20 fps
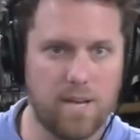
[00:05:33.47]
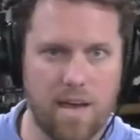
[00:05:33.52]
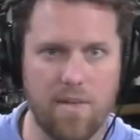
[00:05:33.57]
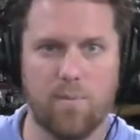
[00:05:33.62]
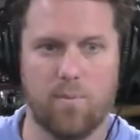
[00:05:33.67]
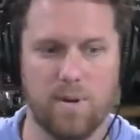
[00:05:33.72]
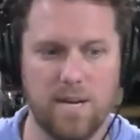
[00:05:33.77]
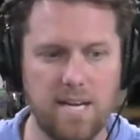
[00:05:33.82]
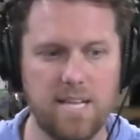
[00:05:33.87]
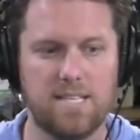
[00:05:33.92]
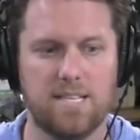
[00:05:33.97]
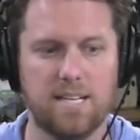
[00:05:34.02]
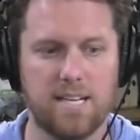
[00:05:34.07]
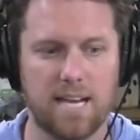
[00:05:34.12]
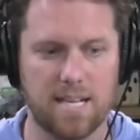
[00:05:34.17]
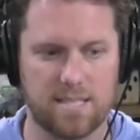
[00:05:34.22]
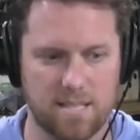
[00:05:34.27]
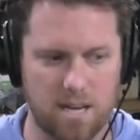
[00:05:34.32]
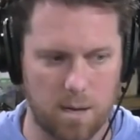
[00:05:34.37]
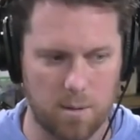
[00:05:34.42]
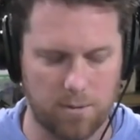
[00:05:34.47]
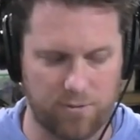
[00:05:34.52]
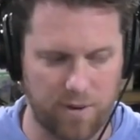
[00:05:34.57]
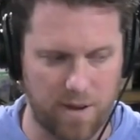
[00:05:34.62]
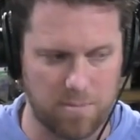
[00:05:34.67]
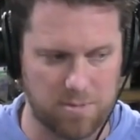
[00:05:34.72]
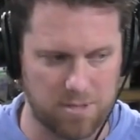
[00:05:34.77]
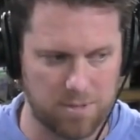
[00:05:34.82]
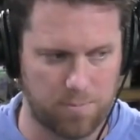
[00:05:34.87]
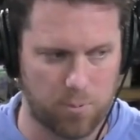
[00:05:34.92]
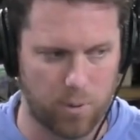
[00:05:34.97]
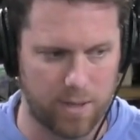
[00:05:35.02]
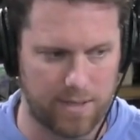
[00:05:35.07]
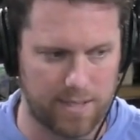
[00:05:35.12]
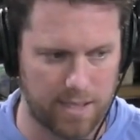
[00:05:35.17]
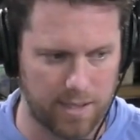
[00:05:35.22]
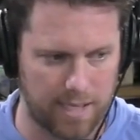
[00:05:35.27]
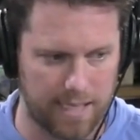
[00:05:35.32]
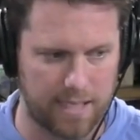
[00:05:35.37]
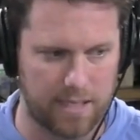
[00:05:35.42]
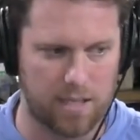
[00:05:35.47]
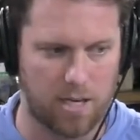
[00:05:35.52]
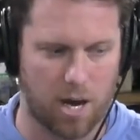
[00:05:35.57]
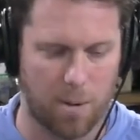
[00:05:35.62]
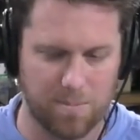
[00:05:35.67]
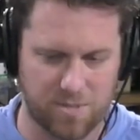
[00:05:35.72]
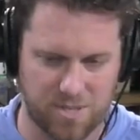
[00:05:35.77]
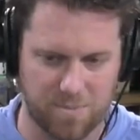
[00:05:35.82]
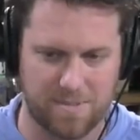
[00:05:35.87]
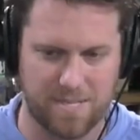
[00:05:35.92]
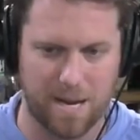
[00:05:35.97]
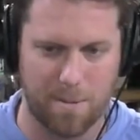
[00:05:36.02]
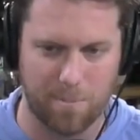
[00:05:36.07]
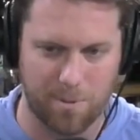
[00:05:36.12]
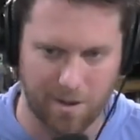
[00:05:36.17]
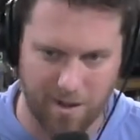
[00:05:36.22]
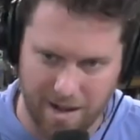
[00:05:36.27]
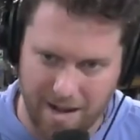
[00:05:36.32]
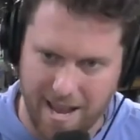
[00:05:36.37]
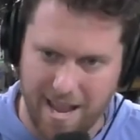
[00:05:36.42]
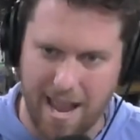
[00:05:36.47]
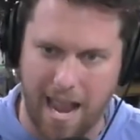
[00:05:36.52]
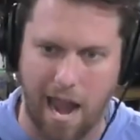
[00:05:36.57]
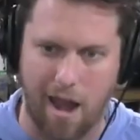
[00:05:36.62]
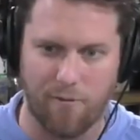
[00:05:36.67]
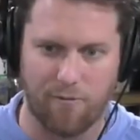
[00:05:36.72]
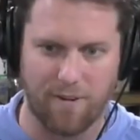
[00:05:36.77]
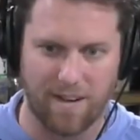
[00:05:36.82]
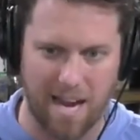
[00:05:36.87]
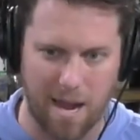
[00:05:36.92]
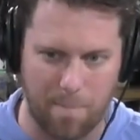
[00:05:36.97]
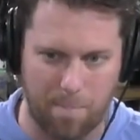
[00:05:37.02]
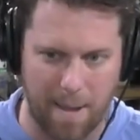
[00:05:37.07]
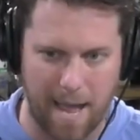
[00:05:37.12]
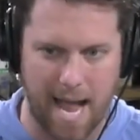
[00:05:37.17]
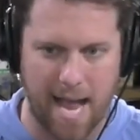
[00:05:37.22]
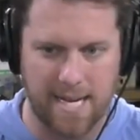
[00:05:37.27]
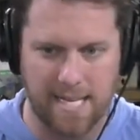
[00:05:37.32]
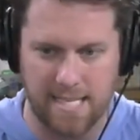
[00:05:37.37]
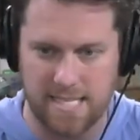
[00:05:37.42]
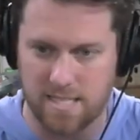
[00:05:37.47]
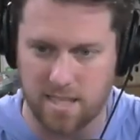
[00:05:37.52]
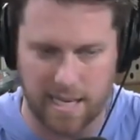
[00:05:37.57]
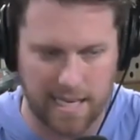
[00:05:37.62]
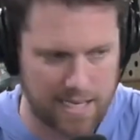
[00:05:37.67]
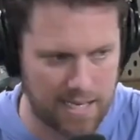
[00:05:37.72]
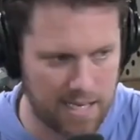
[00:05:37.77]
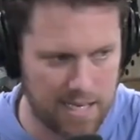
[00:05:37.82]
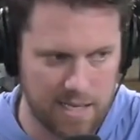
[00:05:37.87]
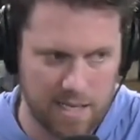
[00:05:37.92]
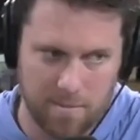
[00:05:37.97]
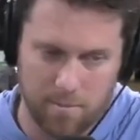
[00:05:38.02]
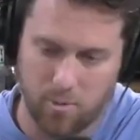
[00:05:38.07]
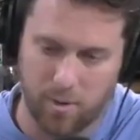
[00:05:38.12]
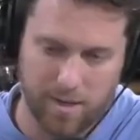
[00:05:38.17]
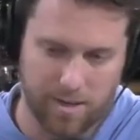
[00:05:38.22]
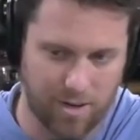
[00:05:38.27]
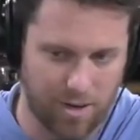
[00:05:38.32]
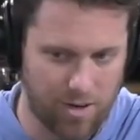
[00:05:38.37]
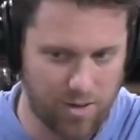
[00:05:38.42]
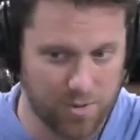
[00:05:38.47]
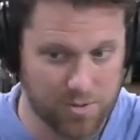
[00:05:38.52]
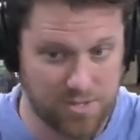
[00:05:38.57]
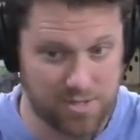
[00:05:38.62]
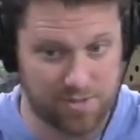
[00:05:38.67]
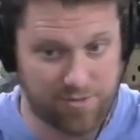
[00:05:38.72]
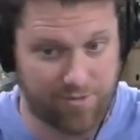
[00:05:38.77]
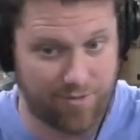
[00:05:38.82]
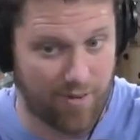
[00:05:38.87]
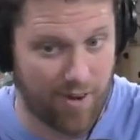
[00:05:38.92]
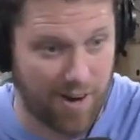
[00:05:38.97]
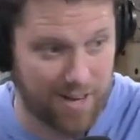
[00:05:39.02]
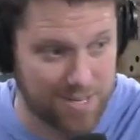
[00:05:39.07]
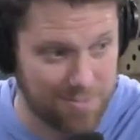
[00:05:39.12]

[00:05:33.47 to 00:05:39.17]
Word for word: Oh, yeah. We need to get Tommy Pham to the point that, like, come September, every at bat, he's like, boy, Carlos is fucked.